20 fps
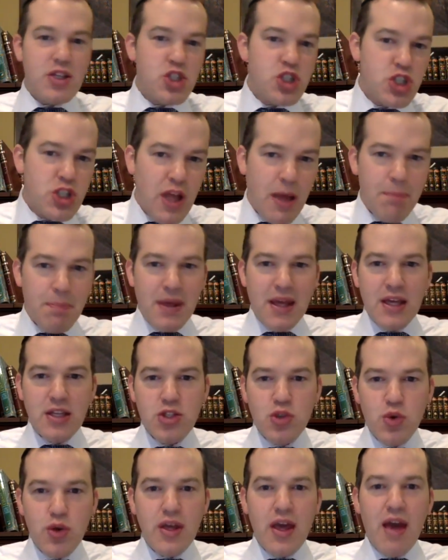and schlepping
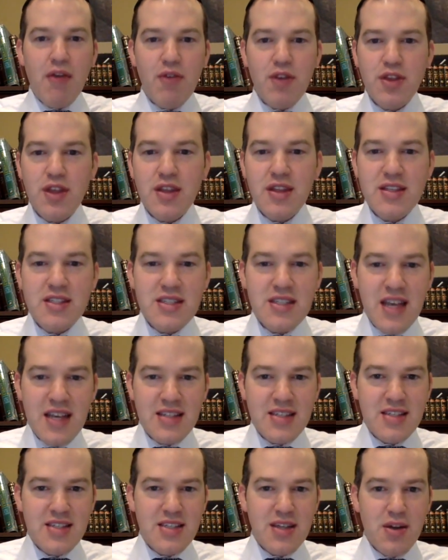and doing everything that's
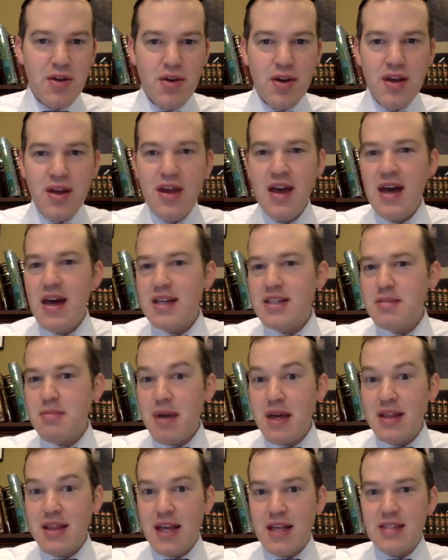necessary to
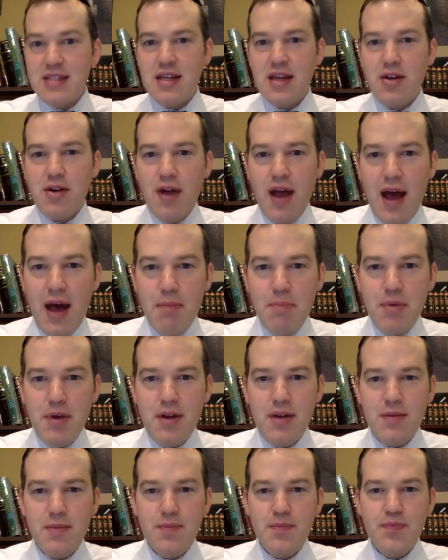make that Seder
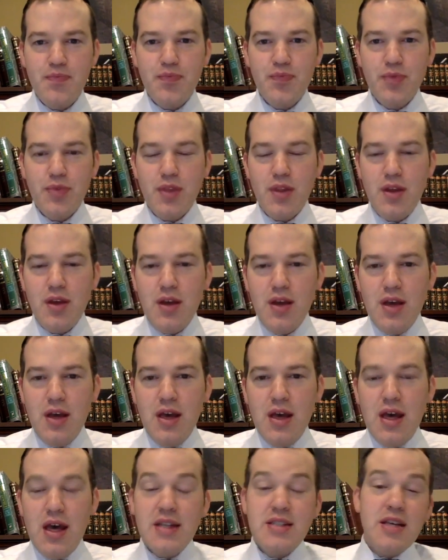happen?
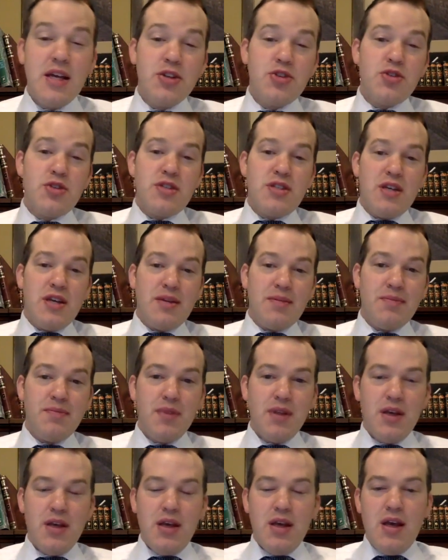It's interesting.
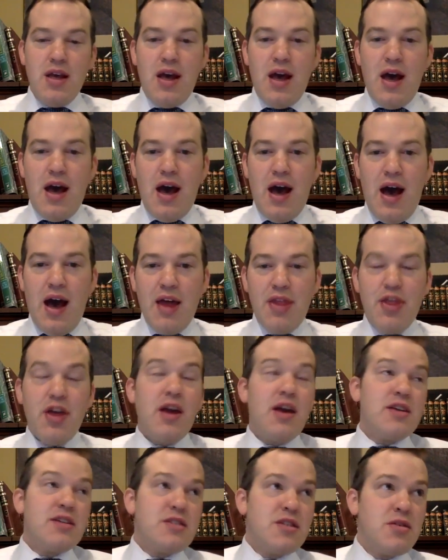I
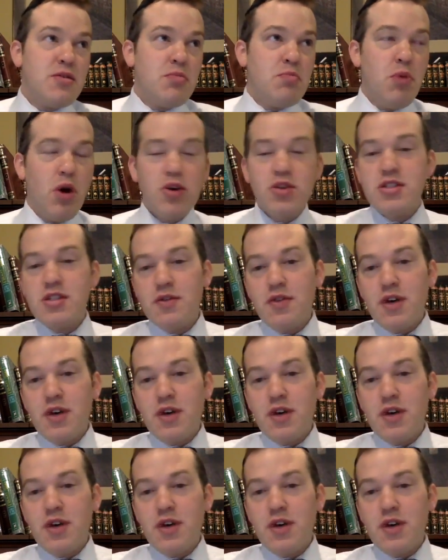think as most